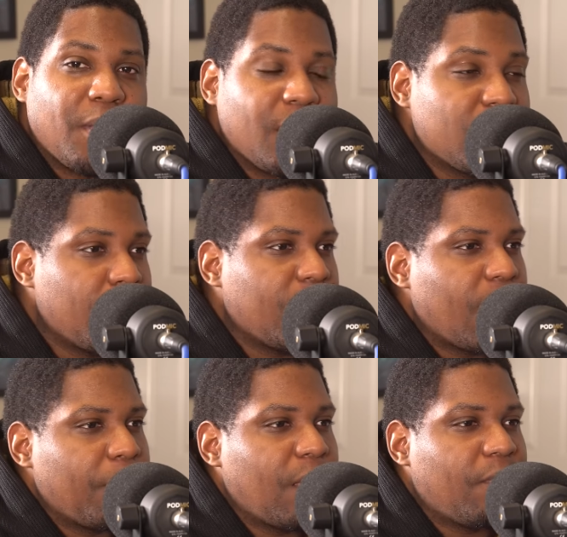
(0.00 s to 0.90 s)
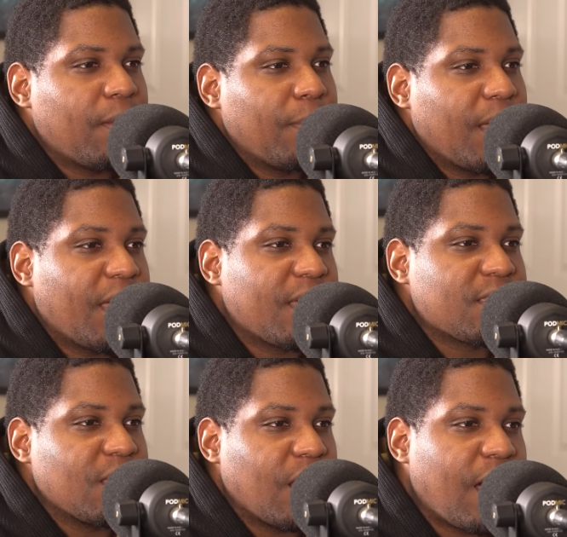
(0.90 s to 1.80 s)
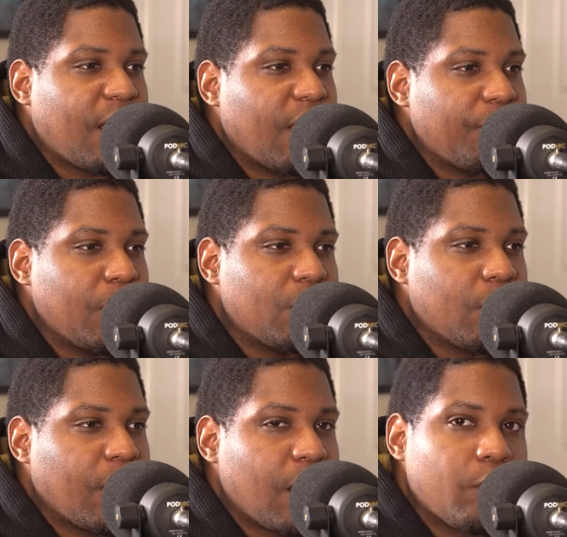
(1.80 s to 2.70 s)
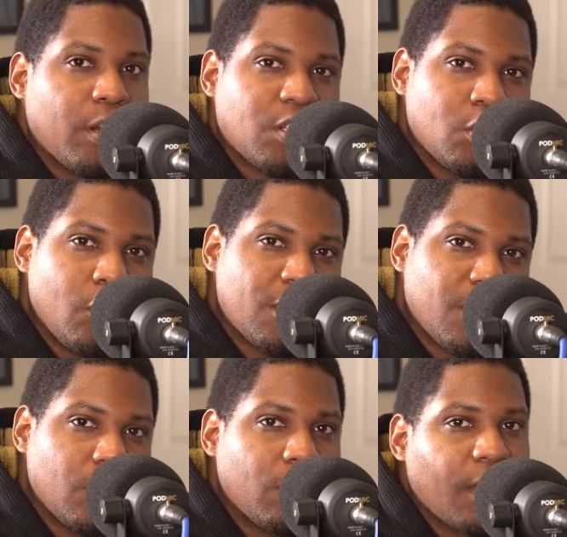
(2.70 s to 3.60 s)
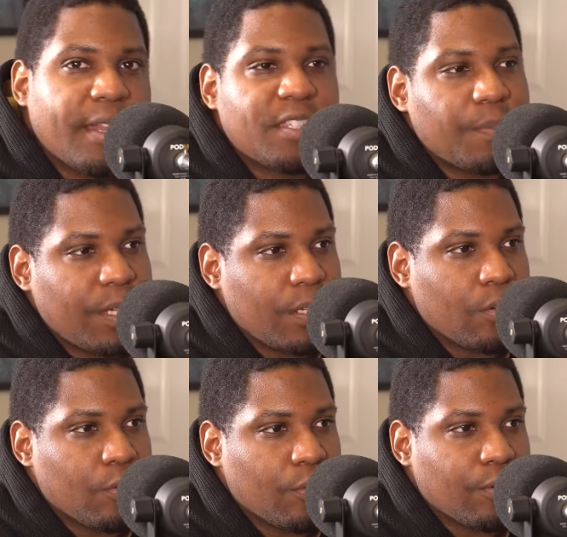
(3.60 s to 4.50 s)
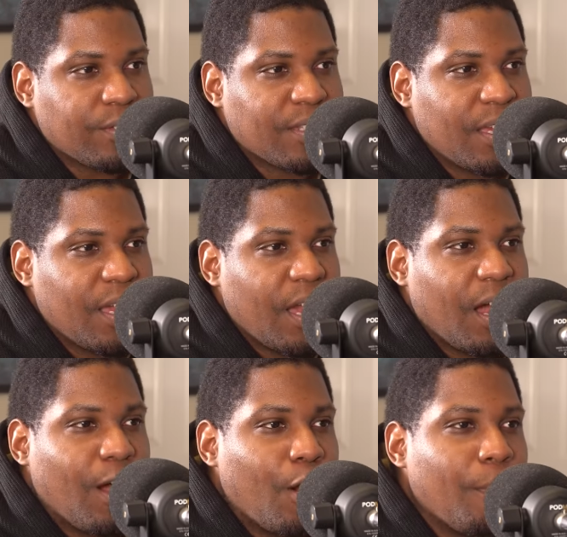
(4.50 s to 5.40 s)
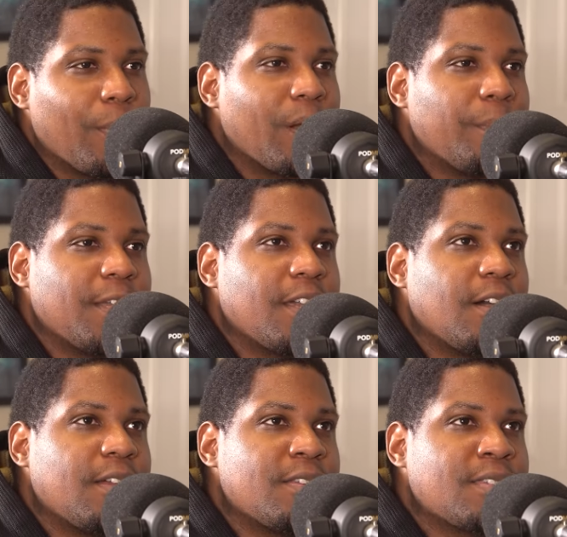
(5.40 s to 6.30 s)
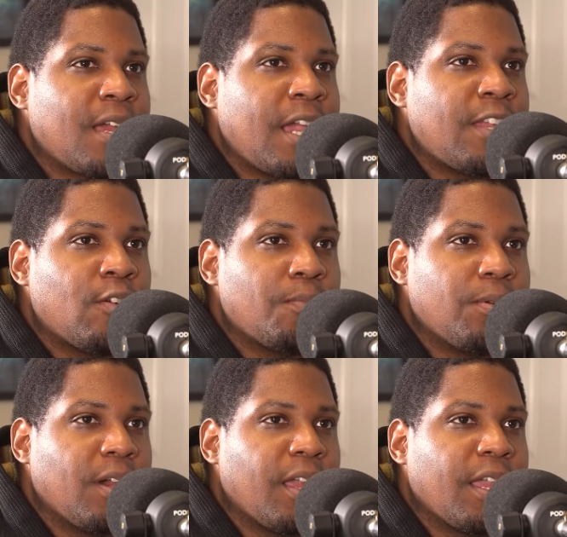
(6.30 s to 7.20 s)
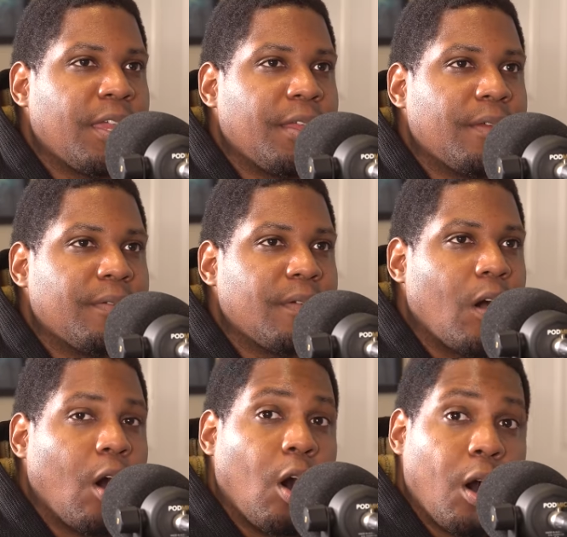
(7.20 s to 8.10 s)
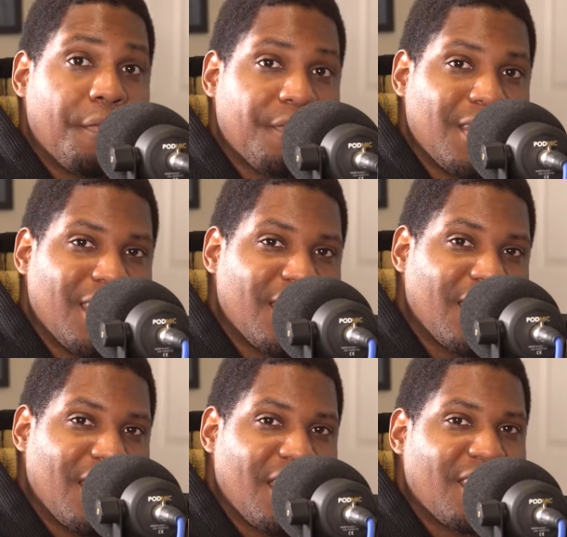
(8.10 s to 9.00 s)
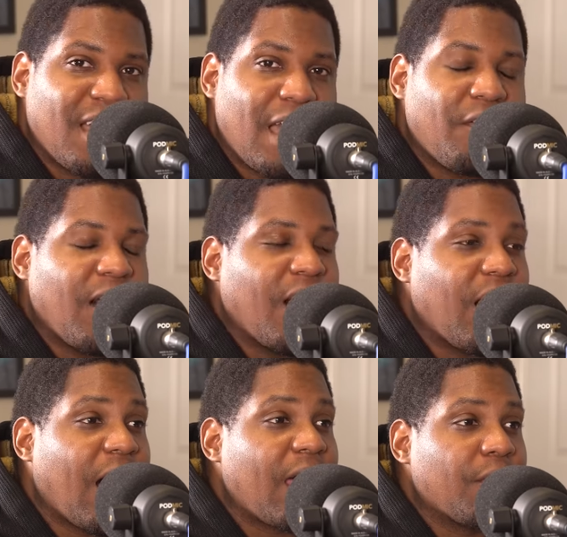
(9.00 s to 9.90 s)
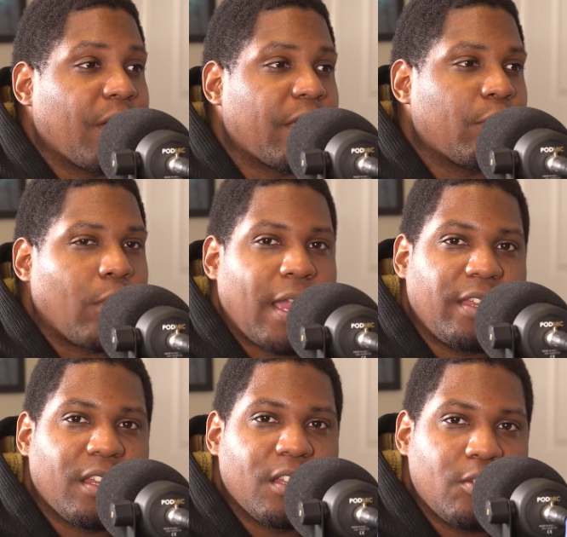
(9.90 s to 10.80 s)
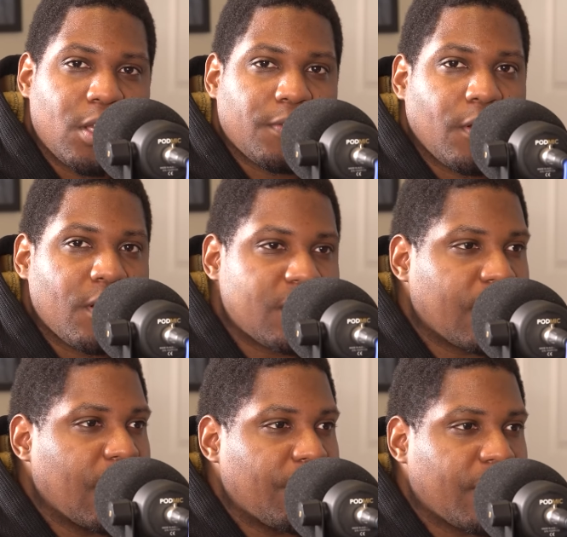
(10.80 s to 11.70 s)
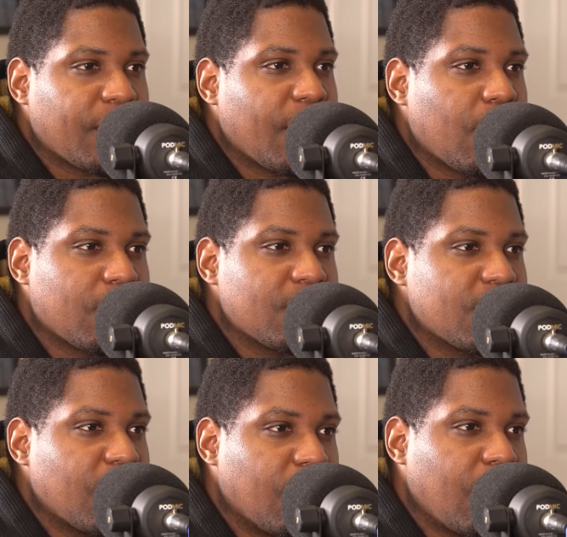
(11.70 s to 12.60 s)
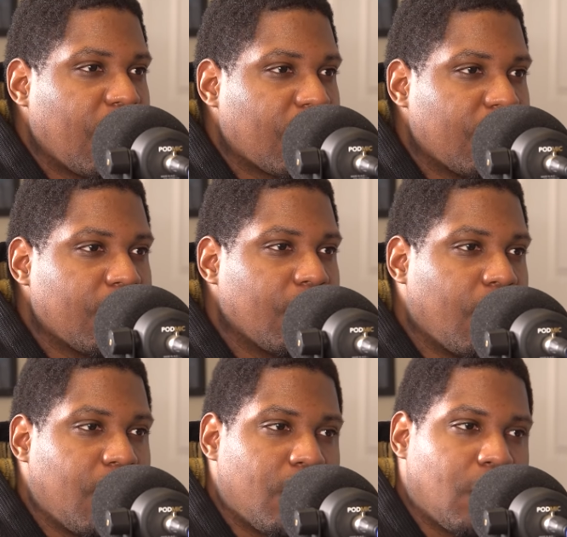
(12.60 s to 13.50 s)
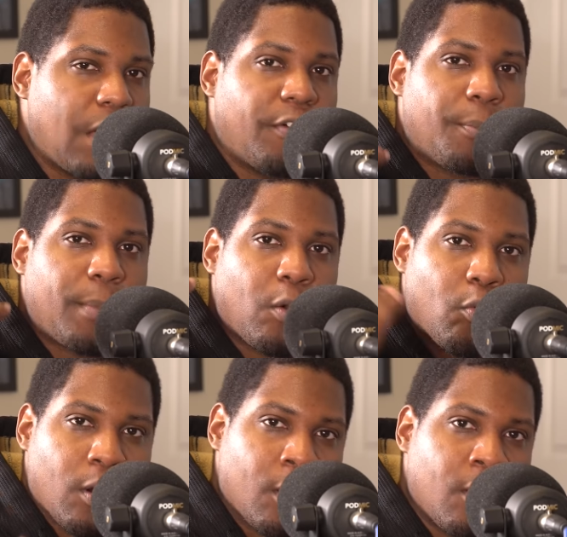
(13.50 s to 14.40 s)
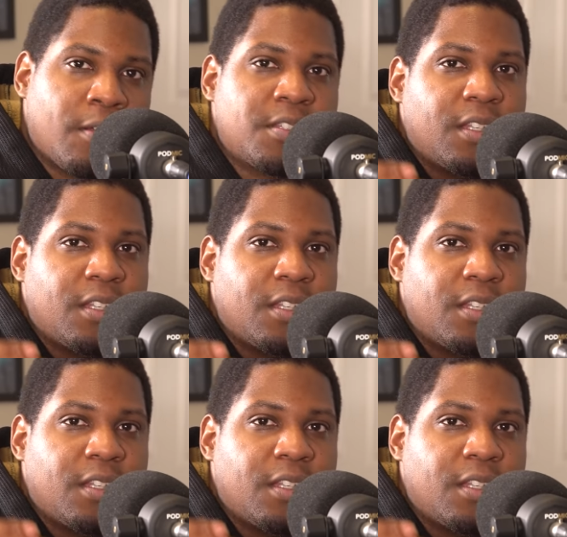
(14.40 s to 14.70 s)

been. It's been. I've been having a blast. A lot. Of, I've been doing a lot of rush duels. Been doing a lot of speed duels. Um, because I don't play often. I have a lot of like grinding to do as far as like leveling characters and unlocking, uh, leveling my worlds